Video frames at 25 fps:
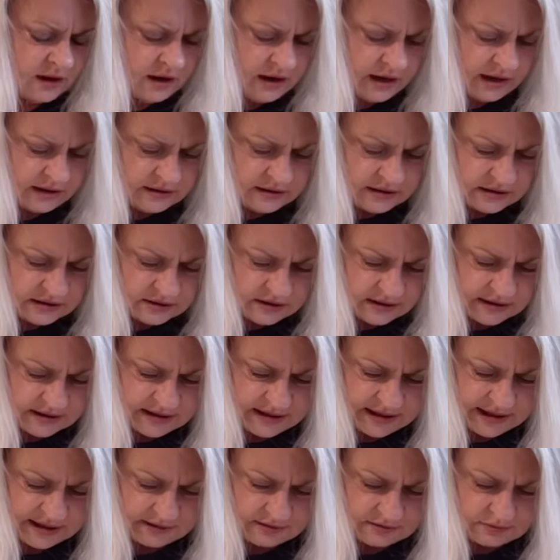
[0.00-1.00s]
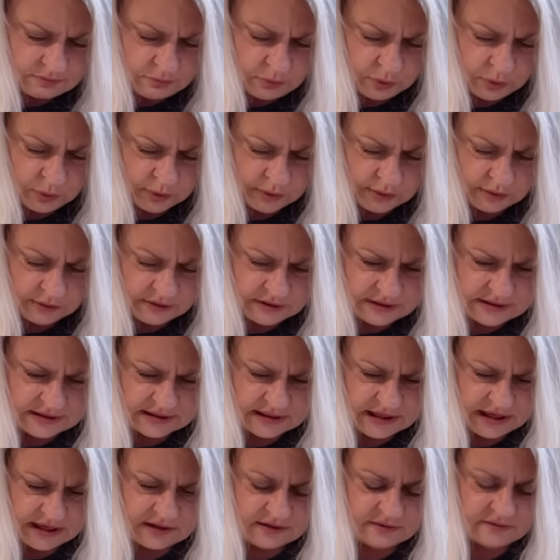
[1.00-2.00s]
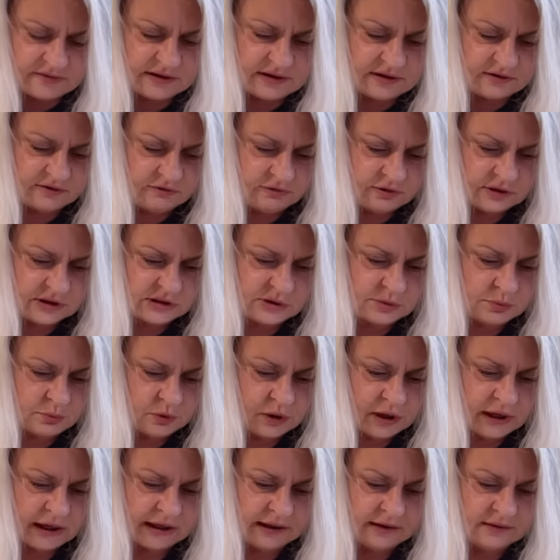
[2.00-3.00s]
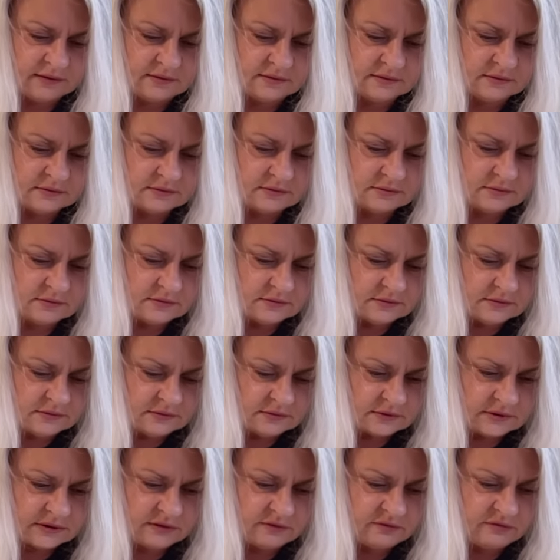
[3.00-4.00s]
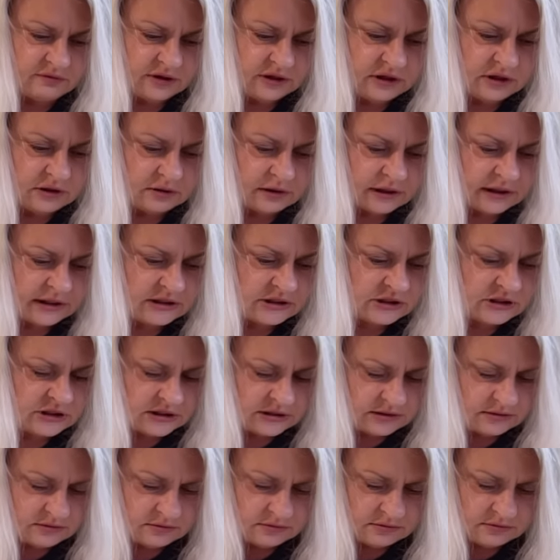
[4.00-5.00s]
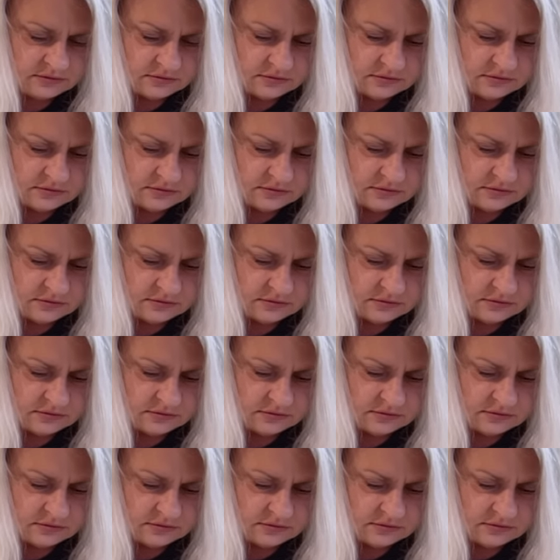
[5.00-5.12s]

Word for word: And then that, that border is kind of in a French braid configuration.